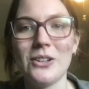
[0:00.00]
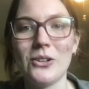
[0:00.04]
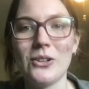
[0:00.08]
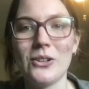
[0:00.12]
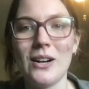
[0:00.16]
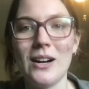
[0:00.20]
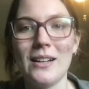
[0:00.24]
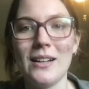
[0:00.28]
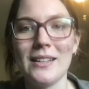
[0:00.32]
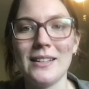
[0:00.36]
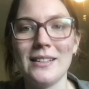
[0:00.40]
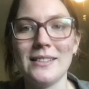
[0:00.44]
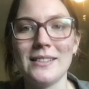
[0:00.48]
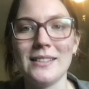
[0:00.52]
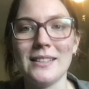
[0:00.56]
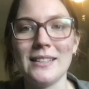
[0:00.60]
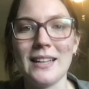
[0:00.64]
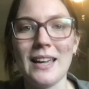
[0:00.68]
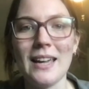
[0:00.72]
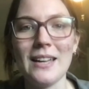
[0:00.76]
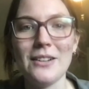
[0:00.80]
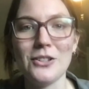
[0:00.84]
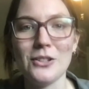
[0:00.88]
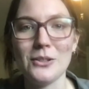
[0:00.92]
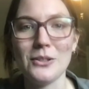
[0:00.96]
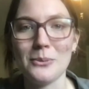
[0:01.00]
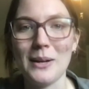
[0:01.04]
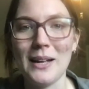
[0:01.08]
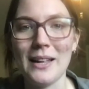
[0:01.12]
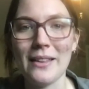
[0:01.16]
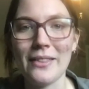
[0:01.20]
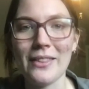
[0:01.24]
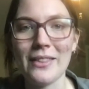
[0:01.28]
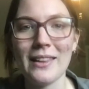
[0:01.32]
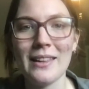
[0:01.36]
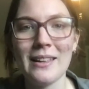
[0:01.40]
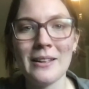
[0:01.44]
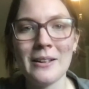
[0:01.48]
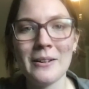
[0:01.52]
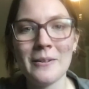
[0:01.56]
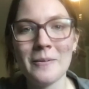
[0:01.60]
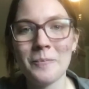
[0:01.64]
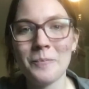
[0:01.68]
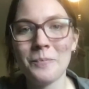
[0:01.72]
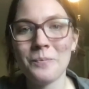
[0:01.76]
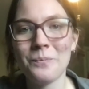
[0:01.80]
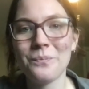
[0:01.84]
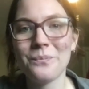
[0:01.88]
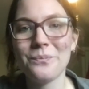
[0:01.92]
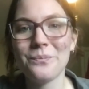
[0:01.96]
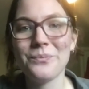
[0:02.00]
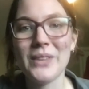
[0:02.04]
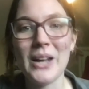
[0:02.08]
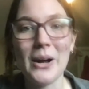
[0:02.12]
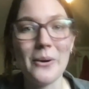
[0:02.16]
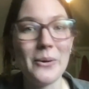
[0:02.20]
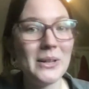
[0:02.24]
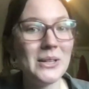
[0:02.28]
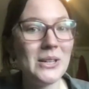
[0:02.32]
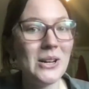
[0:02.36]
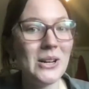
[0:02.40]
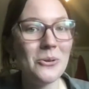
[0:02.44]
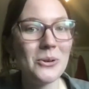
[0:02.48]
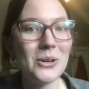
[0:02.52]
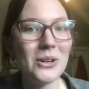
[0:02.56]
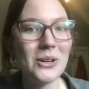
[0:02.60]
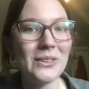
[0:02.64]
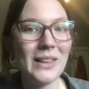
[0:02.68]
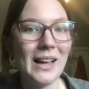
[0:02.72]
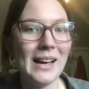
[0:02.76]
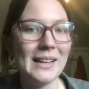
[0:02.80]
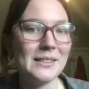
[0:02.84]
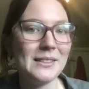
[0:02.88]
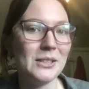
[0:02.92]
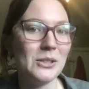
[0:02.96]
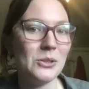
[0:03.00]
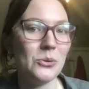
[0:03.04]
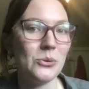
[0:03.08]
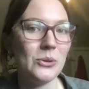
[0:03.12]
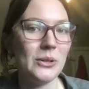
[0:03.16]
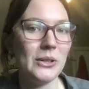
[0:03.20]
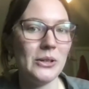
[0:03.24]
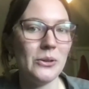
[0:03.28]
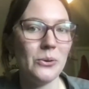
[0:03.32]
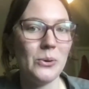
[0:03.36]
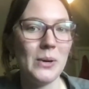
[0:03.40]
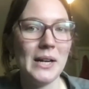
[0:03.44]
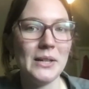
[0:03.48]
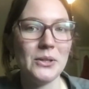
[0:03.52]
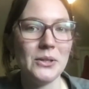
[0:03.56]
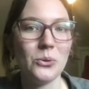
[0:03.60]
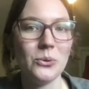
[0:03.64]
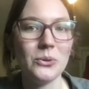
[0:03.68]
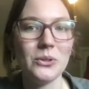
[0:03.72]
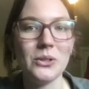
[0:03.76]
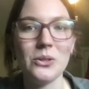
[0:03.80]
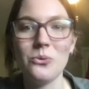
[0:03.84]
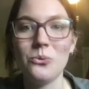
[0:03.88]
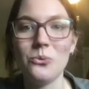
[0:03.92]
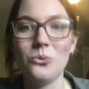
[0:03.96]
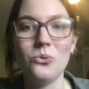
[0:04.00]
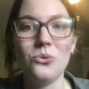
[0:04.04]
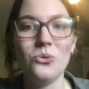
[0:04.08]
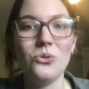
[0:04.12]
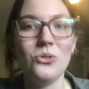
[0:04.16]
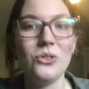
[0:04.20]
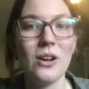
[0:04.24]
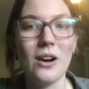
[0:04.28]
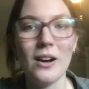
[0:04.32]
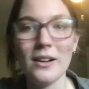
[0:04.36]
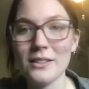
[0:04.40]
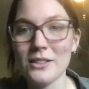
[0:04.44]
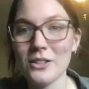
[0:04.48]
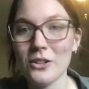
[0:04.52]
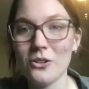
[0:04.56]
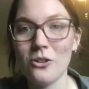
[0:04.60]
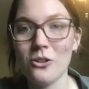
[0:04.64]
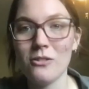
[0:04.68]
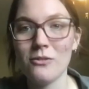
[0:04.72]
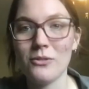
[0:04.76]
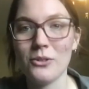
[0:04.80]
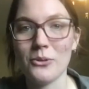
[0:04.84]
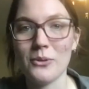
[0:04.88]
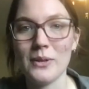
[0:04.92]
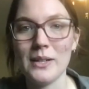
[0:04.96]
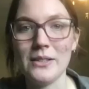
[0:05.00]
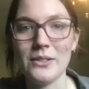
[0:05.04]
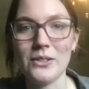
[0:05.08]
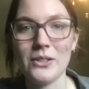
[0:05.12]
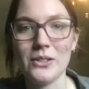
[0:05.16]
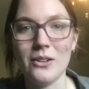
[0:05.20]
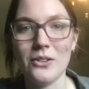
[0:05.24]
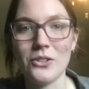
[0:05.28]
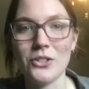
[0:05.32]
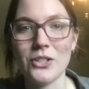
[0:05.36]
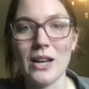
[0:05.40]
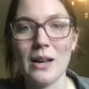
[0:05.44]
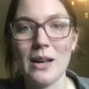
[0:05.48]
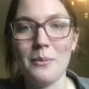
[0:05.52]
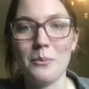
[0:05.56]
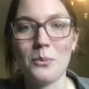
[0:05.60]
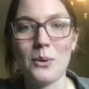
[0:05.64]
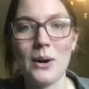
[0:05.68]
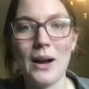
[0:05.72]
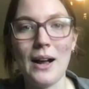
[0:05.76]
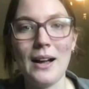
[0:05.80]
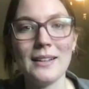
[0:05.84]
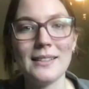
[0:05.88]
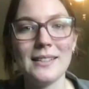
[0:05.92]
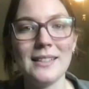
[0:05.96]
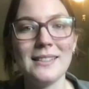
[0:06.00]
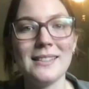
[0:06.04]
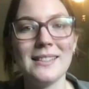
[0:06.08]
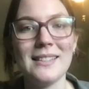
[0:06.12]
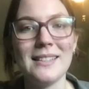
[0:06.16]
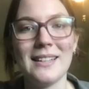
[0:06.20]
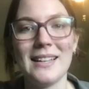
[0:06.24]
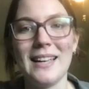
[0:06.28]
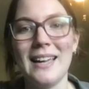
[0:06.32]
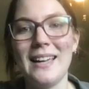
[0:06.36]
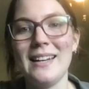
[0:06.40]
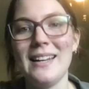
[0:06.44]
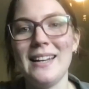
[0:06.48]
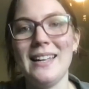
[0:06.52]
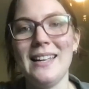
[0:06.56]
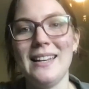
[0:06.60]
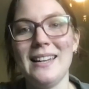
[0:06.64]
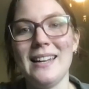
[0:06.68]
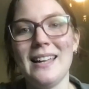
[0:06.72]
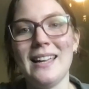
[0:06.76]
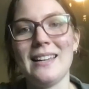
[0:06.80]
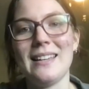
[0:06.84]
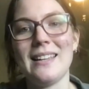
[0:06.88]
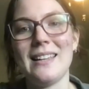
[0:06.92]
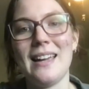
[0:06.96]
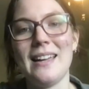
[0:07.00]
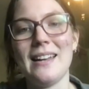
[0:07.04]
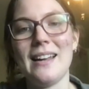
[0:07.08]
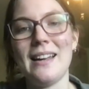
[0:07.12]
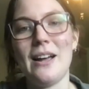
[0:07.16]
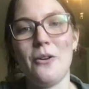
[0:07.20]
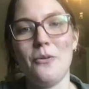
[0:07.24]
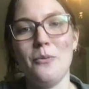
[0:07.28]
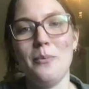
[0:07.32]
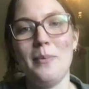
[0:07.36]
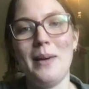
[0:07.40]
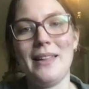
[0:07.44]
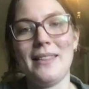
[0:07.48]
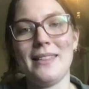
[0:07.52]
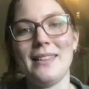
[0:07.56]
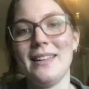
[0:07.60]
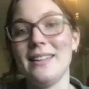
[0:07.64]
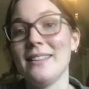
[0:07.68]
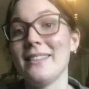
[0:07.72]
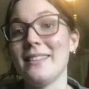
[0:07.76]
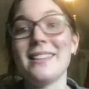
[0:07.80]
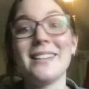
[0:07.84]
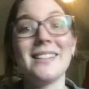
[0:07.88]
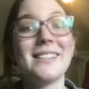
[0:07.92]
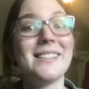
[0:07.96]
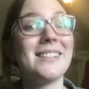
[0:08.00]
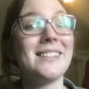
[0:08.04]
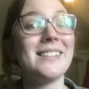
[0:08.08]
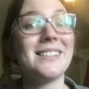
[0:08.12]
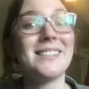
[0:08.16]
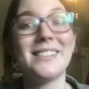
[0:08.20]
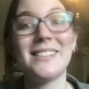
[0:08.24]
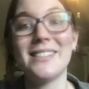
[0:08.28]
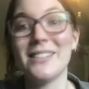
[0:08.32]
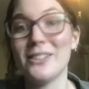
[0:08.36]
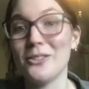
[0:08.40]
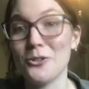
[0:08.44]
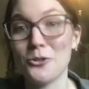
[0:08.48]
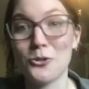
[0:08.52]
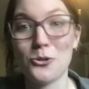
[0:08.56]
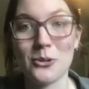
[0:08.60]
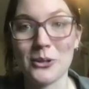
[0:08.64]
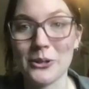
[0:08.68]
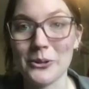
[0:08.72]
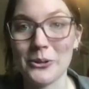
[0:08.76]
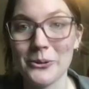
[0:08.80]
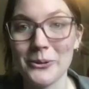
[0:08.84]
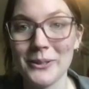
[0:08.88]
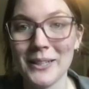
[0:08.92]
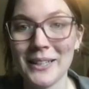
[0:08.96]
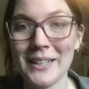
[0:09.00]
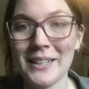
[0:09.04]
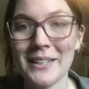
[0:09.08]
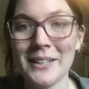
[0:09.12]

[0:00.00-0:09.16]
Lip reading: your audience engages with. Now, I know in our last tutorial I told you not to over-research and practice the get in and get out method. This is still true.